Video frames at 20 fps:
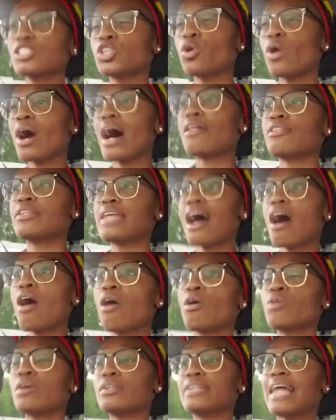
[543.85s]
so
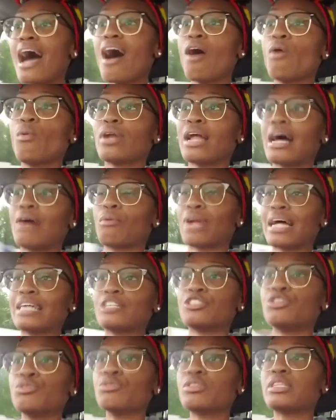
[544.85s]
now now when I when
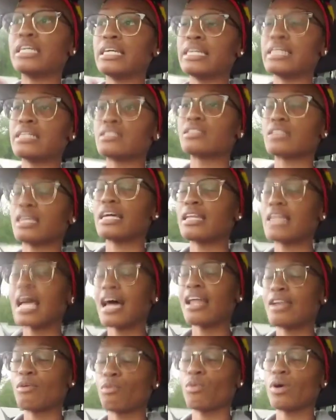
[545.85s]
I do things and,
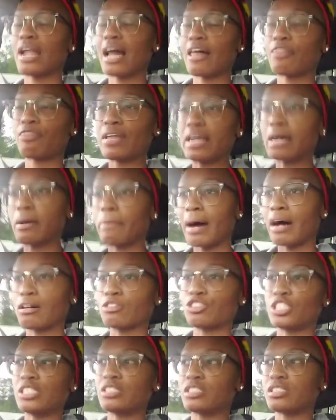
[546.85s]
and, and I think
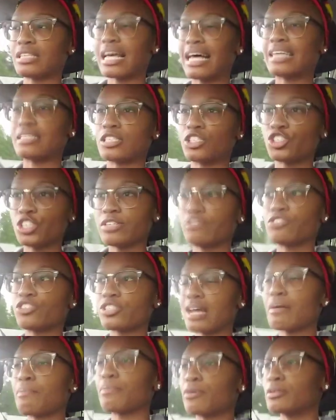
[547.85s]
about Jesus as the chief
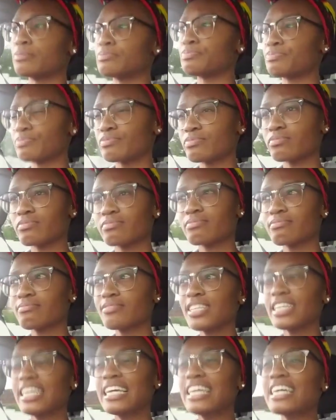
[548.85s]
shepherd,
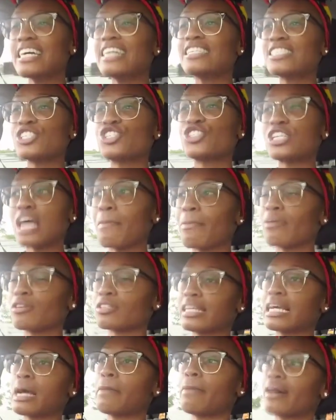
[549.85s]
he is a
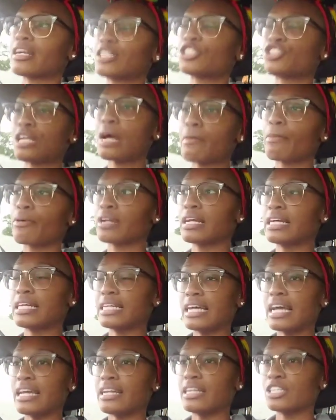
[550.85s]
shepherd. Think about a shepherd
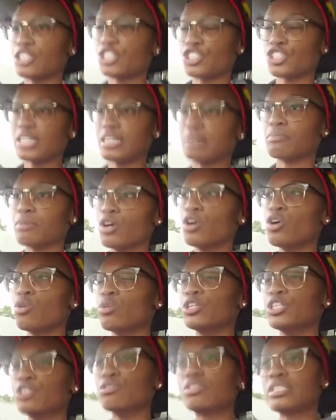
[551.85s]
and, and his sheep.
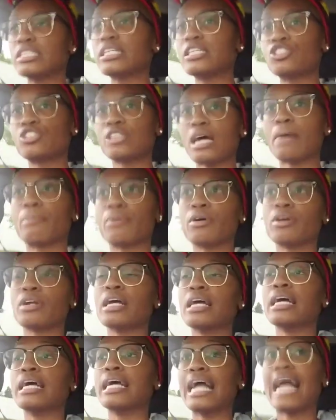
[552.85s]
When you see a
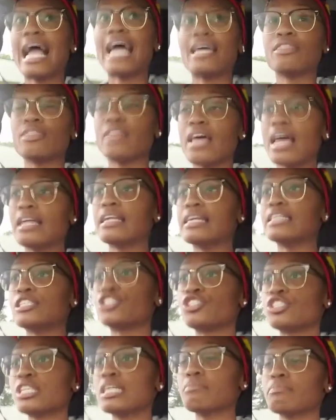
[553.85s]
shepherd and and
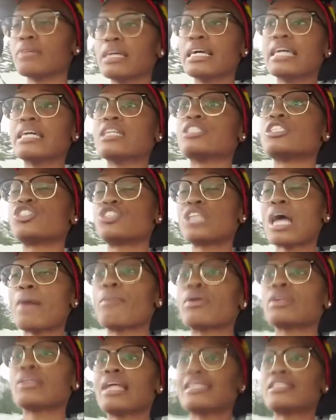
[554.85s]
his sheep, the
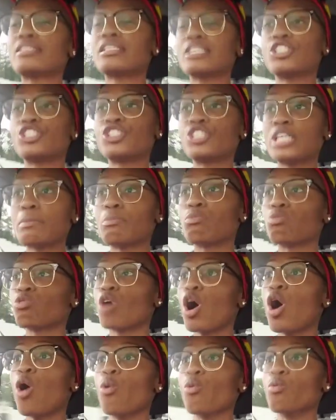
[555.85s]
shepherd lets his sheep
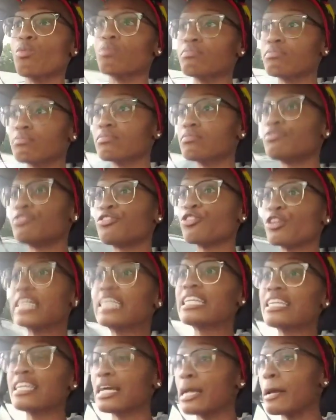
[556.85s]
roam
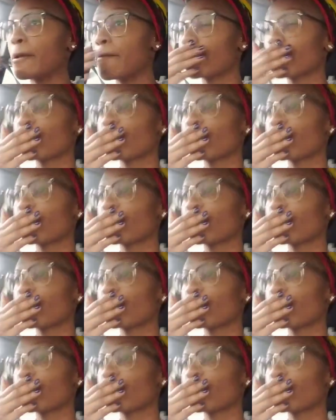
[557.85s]
freely.